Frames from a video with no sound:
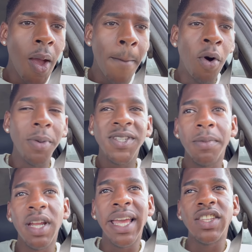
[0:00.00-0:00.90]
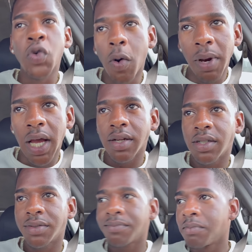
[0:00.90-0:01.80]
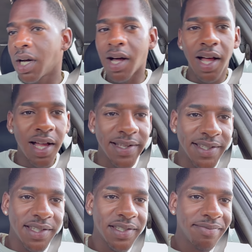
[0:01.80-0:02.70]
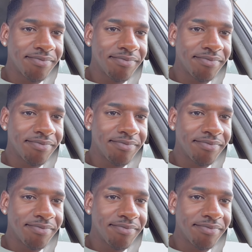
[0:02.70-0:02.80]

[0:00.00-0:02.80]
But obviously I'm not get too black, because